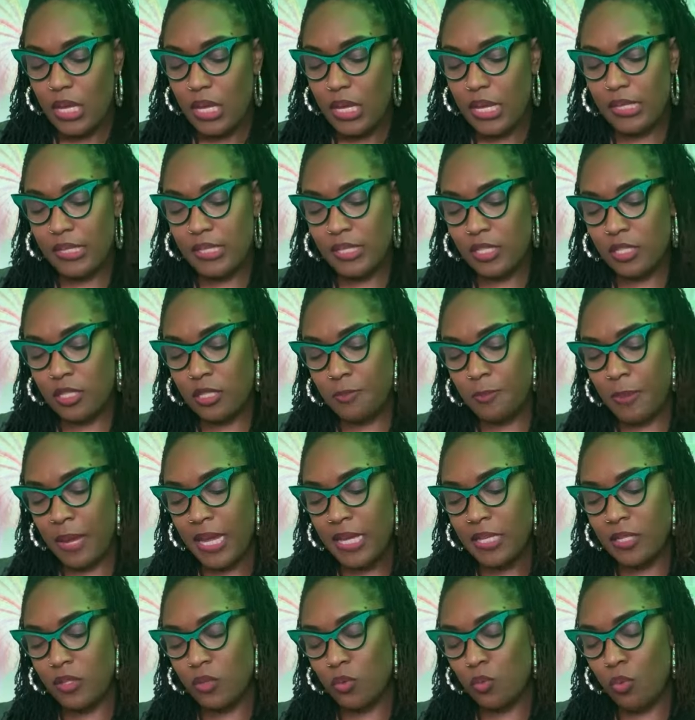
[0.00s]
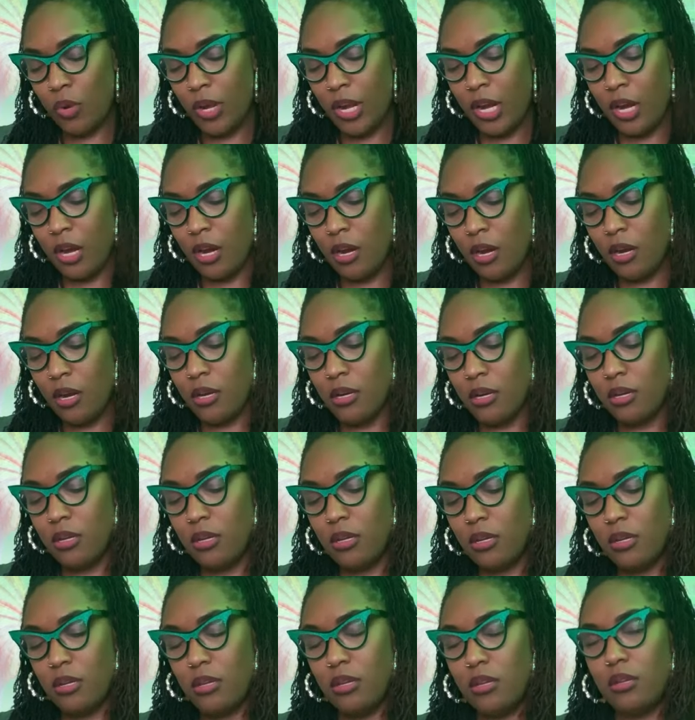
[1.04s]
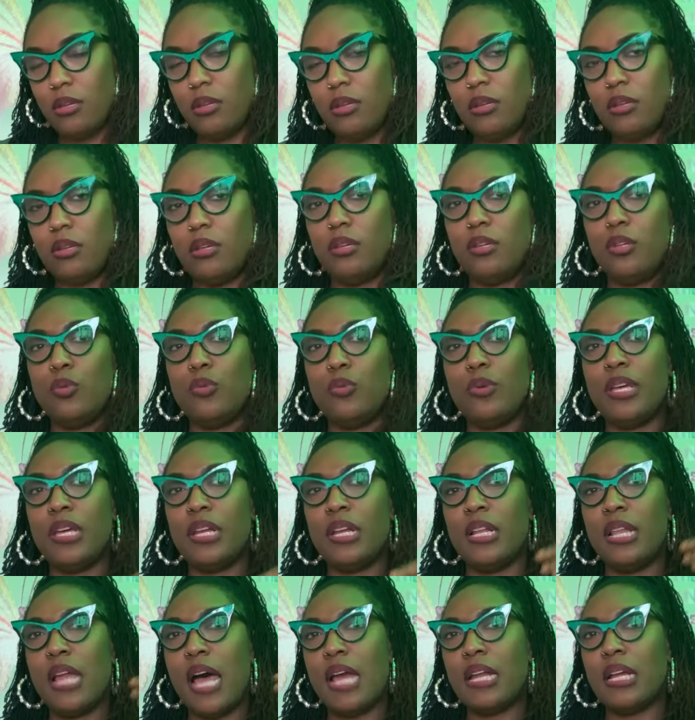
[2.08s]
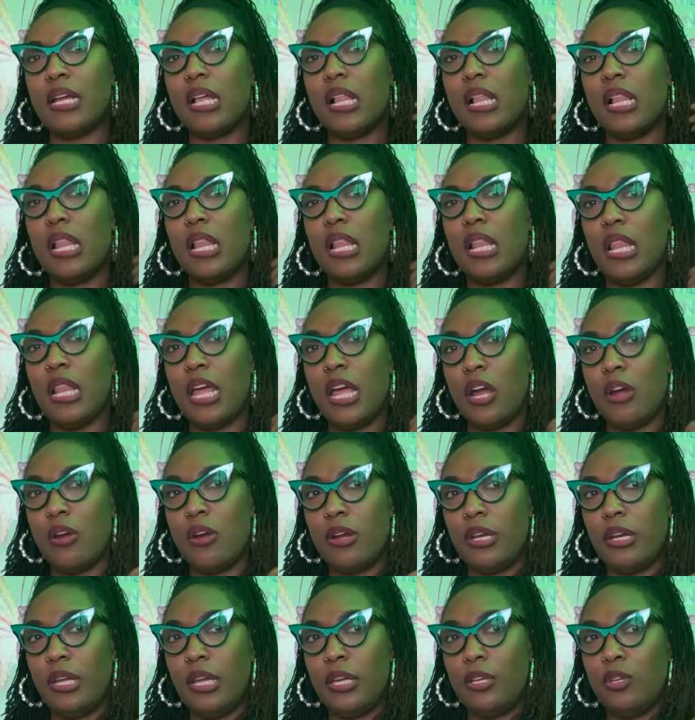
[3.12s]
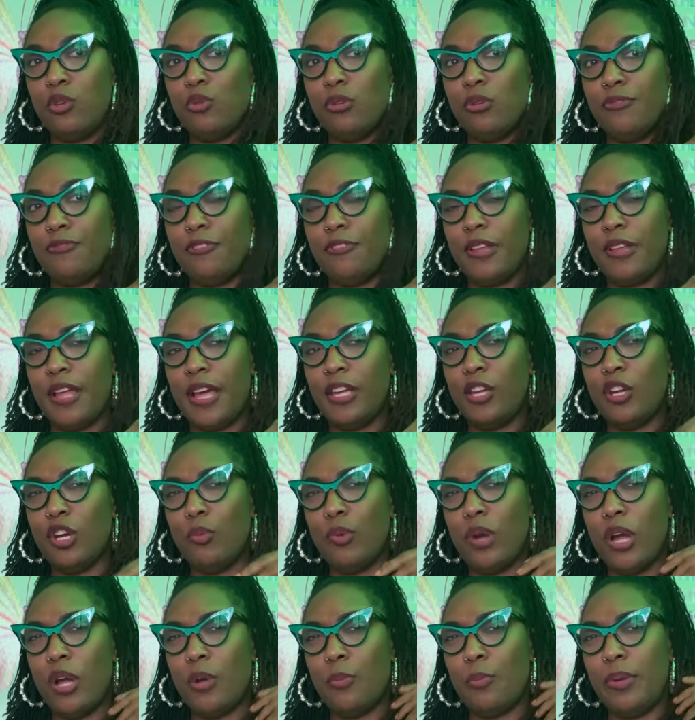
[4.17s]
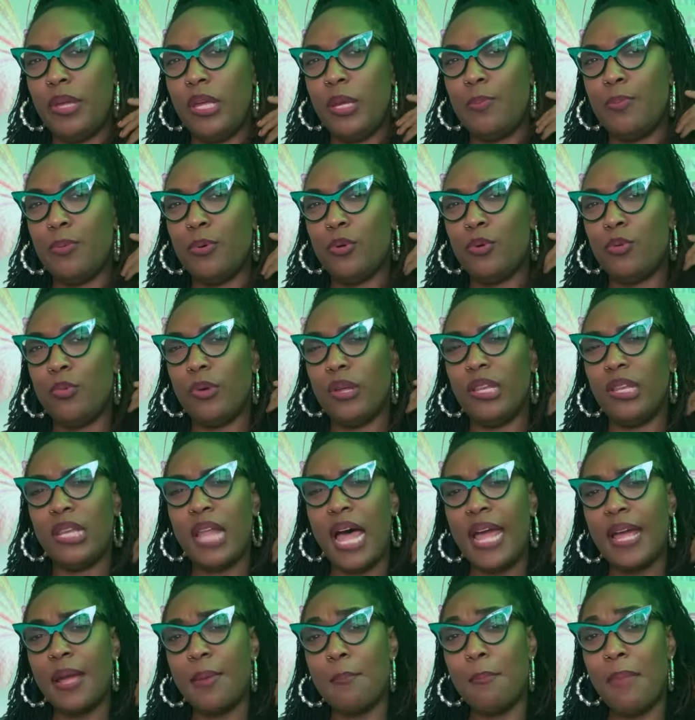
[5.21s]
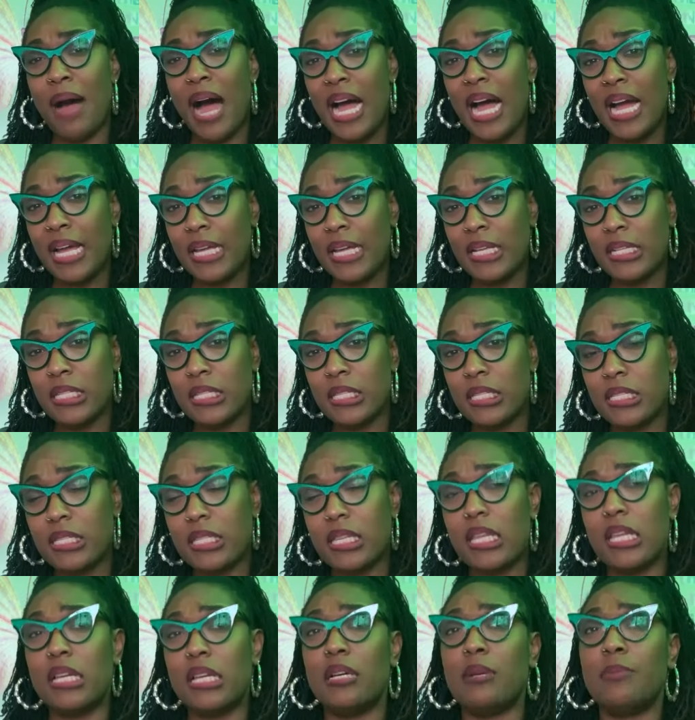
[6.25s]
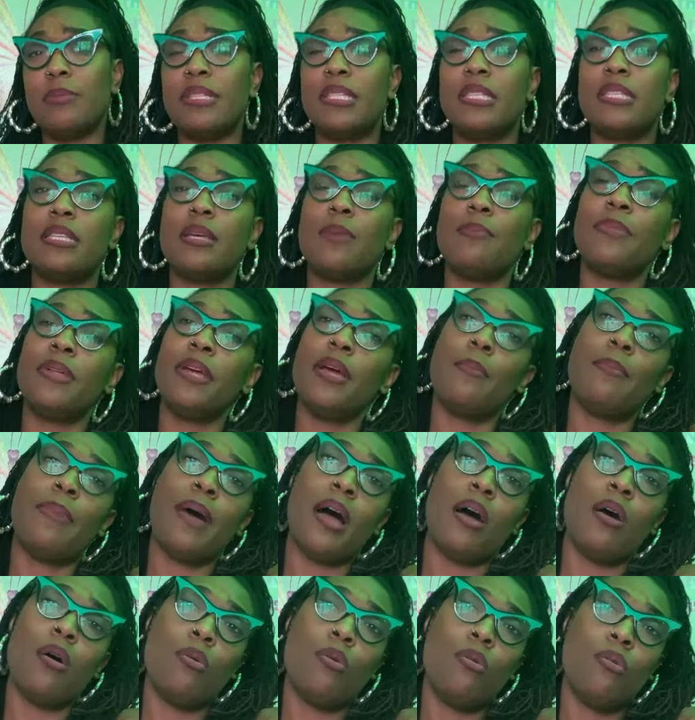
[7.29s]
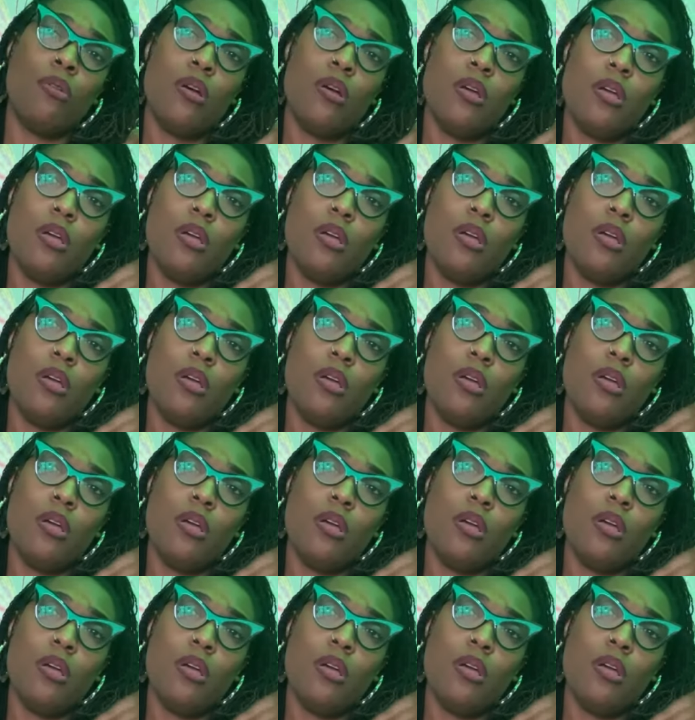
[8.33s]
It's a space where you would get a lot of clarity and you would feel like you're around people with like minds. It's something about